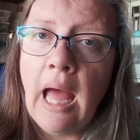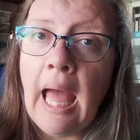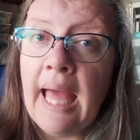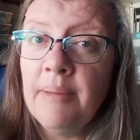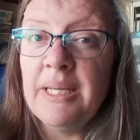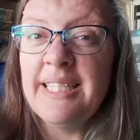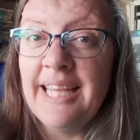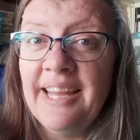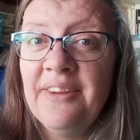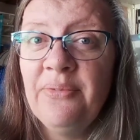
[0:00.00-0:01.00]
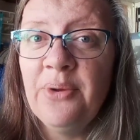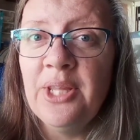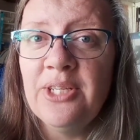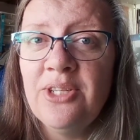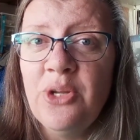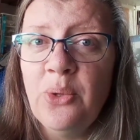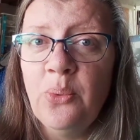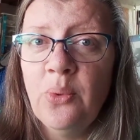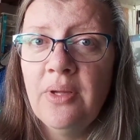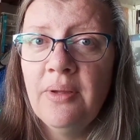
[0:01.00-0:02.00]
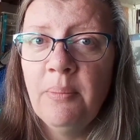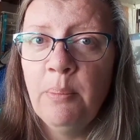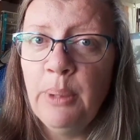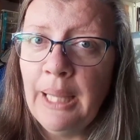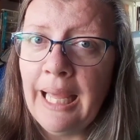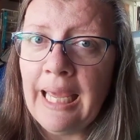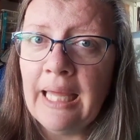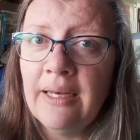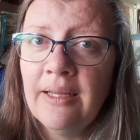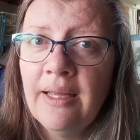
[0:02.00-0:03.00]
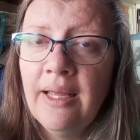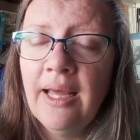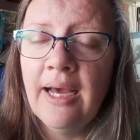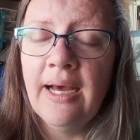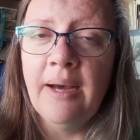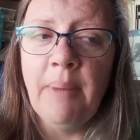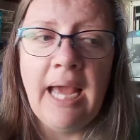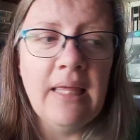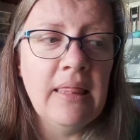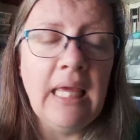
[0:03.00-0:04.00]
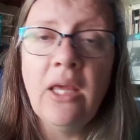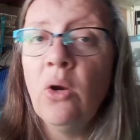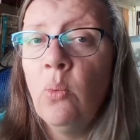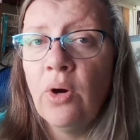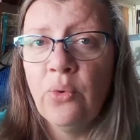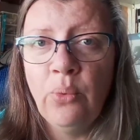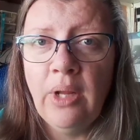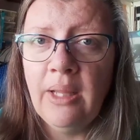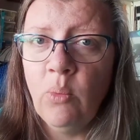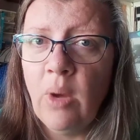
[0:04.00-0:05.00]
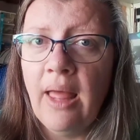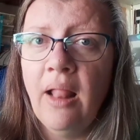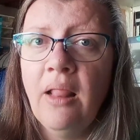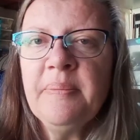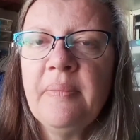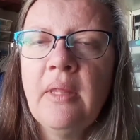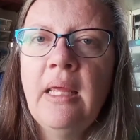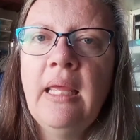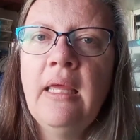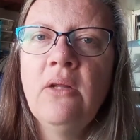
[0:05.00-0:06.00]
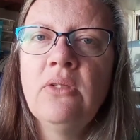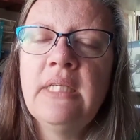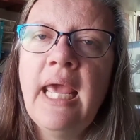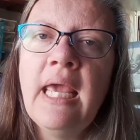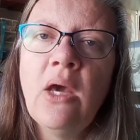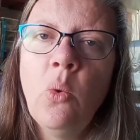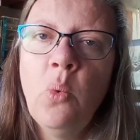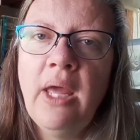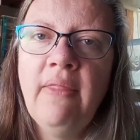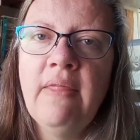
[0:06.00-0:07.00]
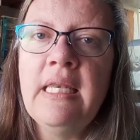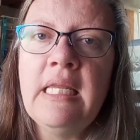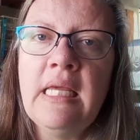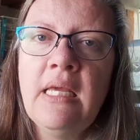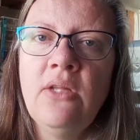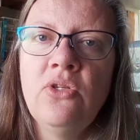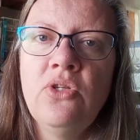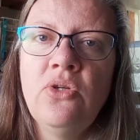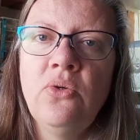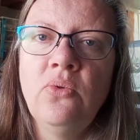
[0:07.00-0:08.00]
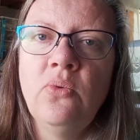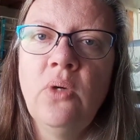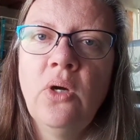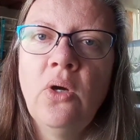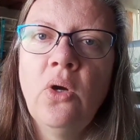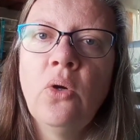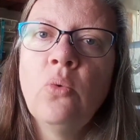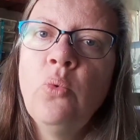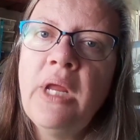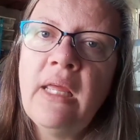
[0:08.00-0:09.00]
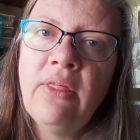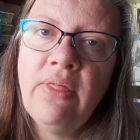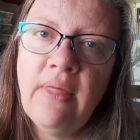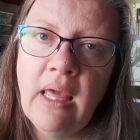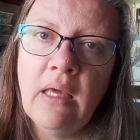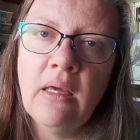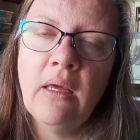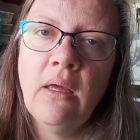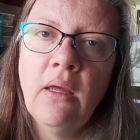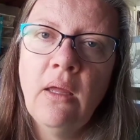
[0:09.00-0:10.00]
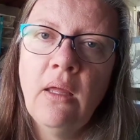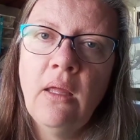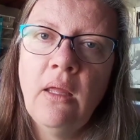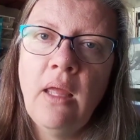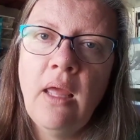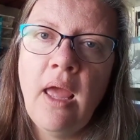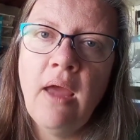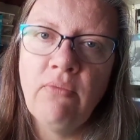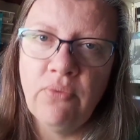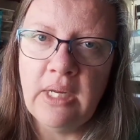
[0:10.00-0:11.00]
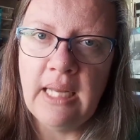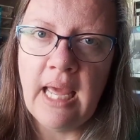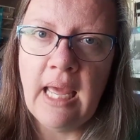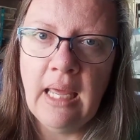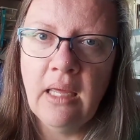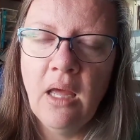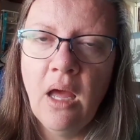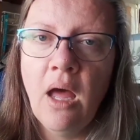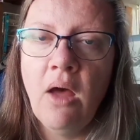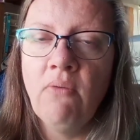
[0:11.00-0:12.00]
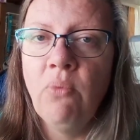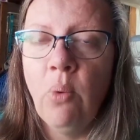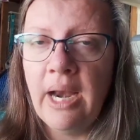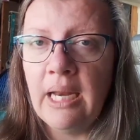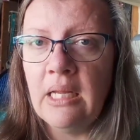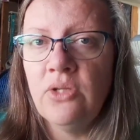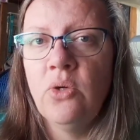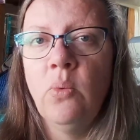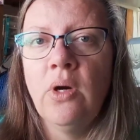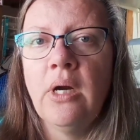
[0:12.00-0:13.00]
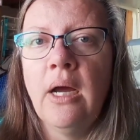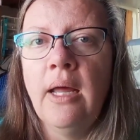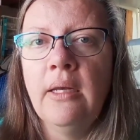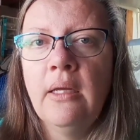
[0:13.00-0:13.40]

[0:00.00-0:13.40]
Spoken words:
I'm excited for this new plan. I think it'll work really well. It'll take away the need to rethink every day of what I need to work on.